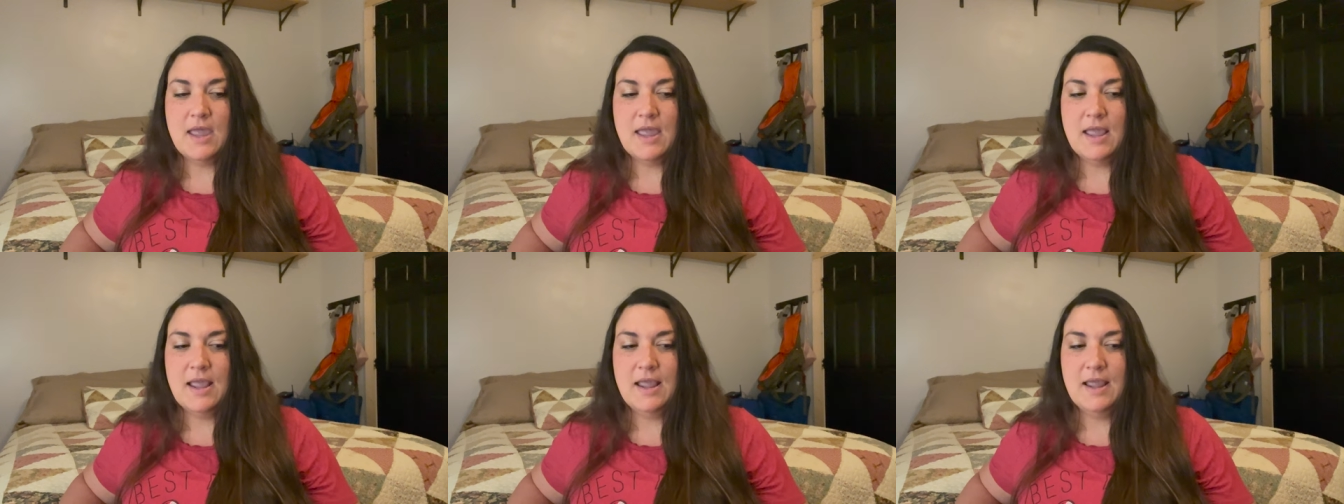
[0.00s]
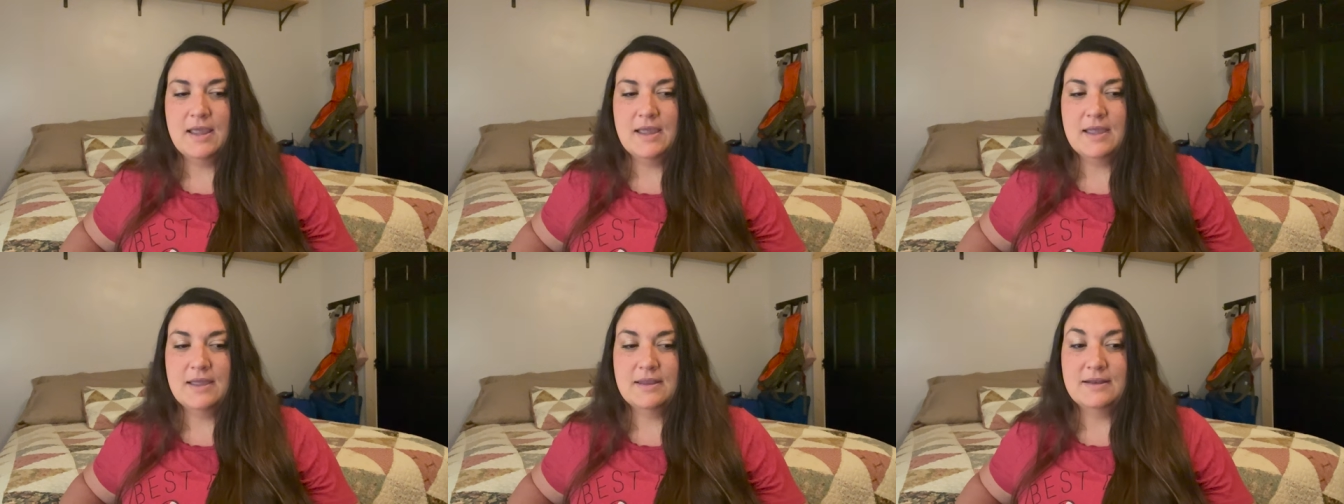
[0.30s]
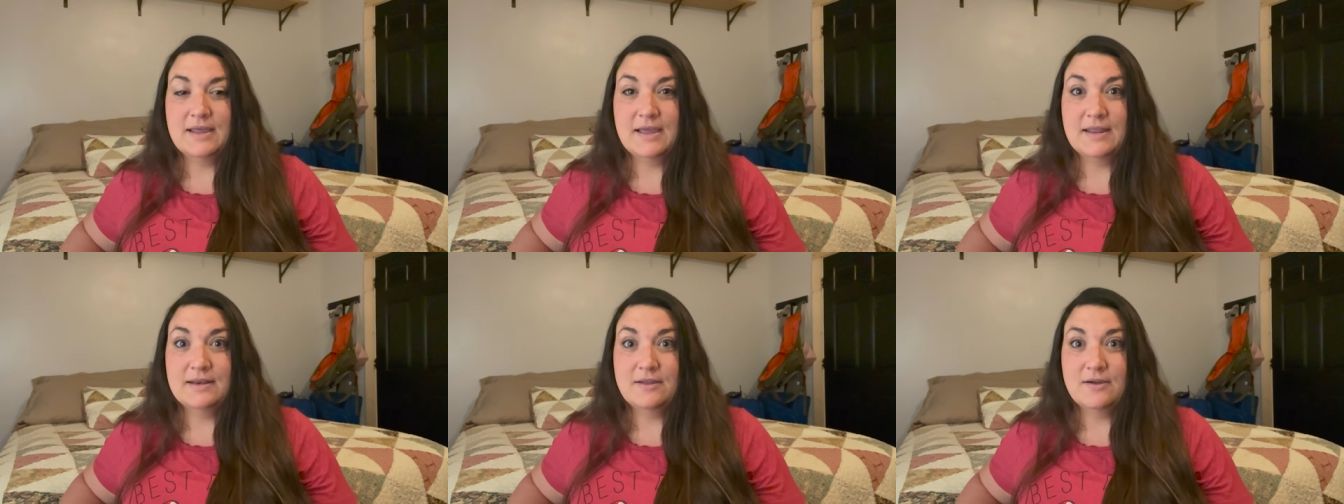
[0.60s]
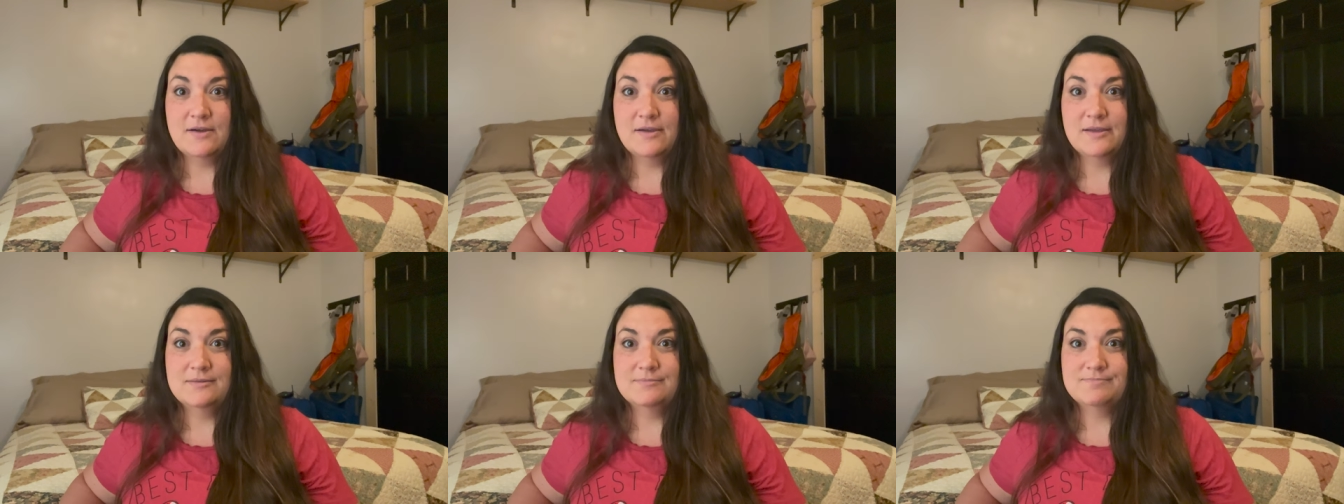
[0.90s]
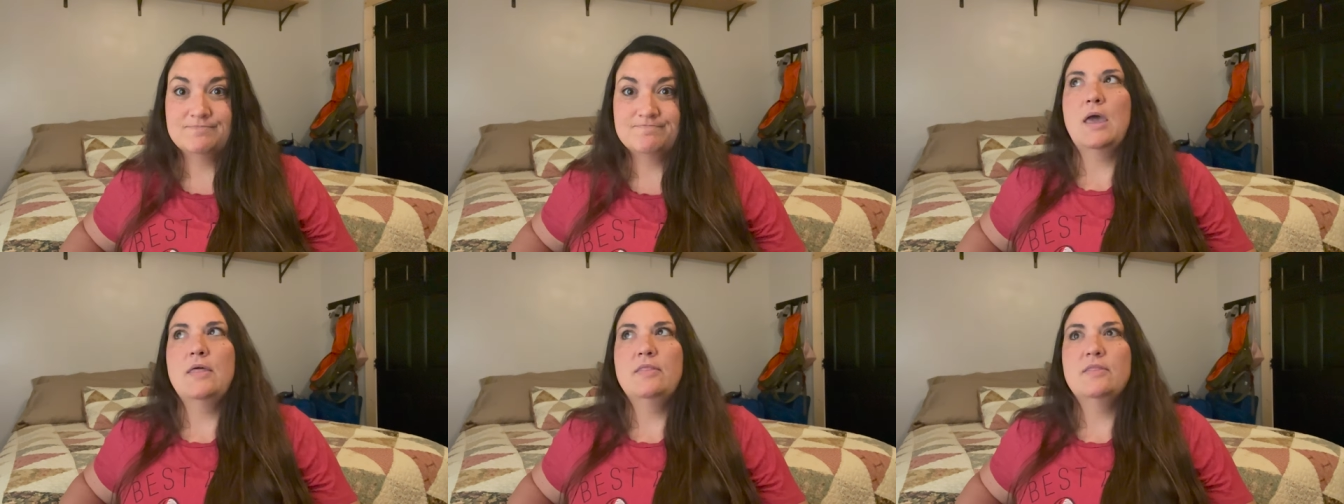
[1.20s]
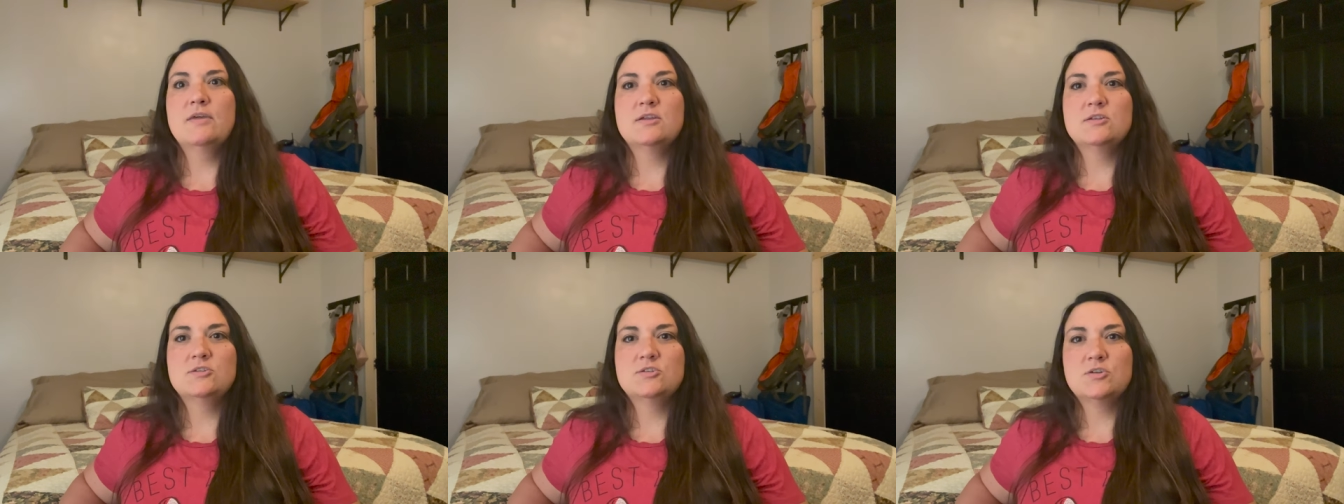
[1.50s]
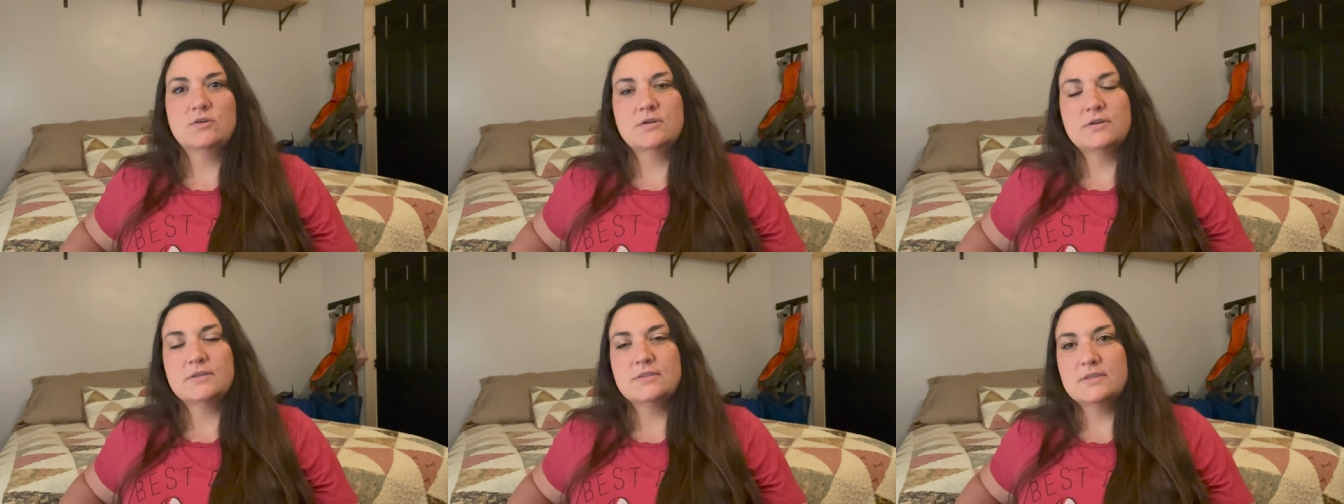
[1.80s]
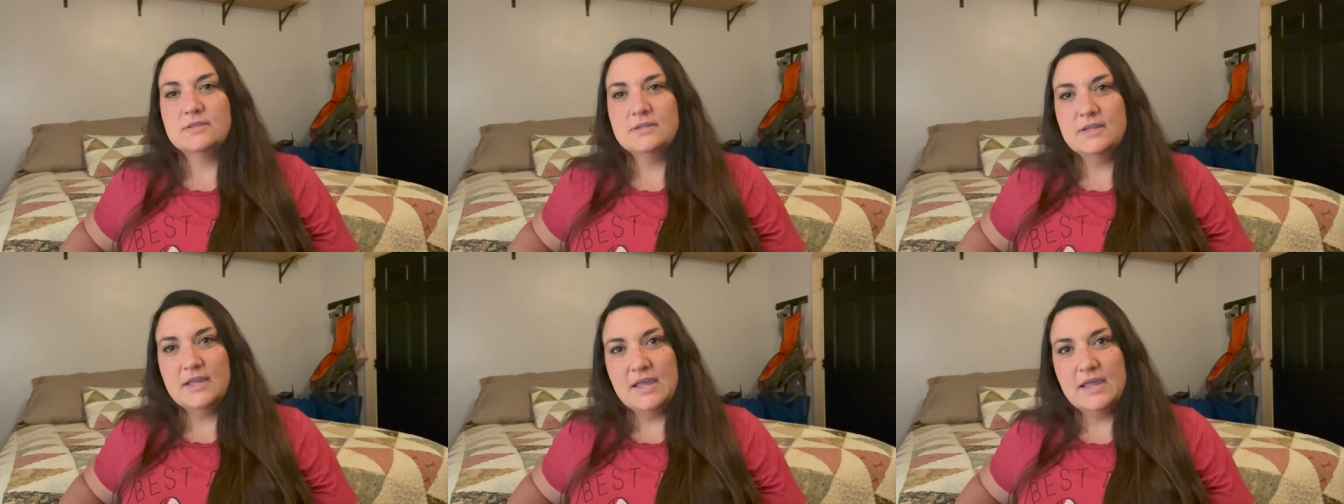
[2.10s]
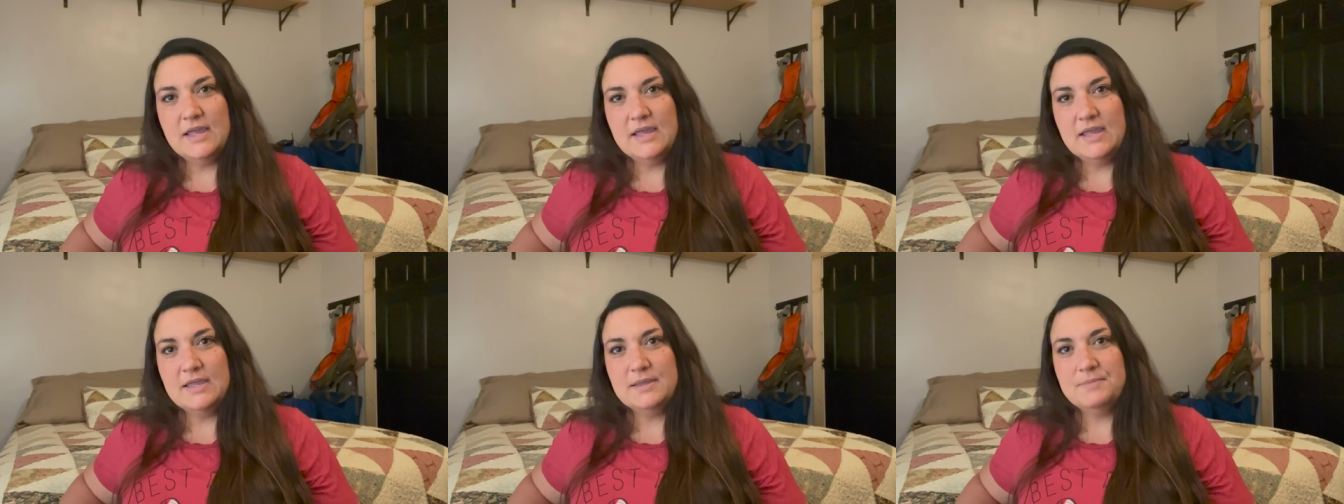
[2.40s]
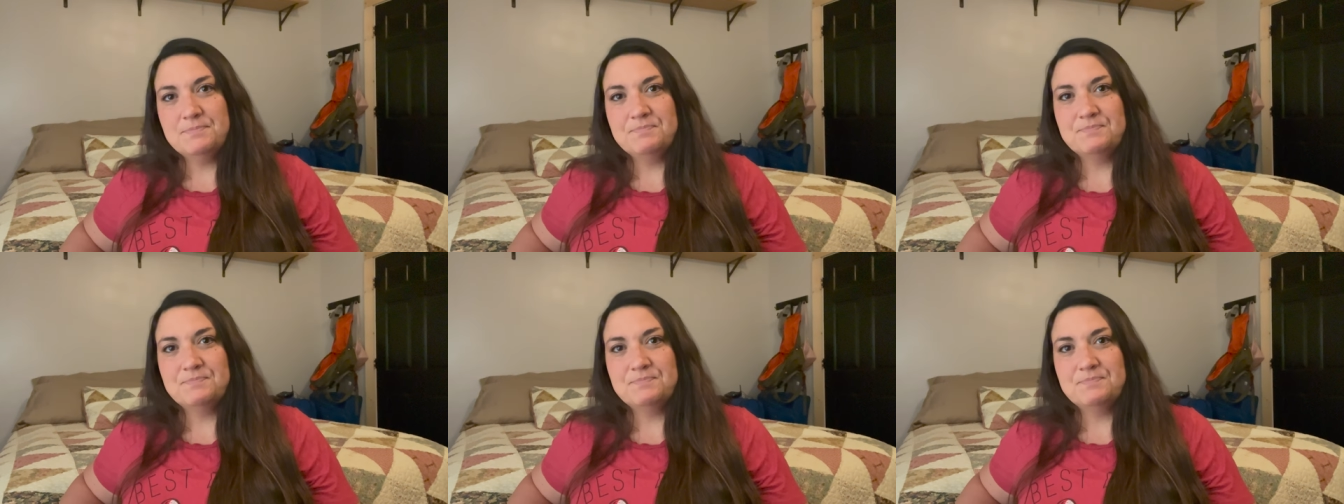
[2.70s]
and at night and then during the day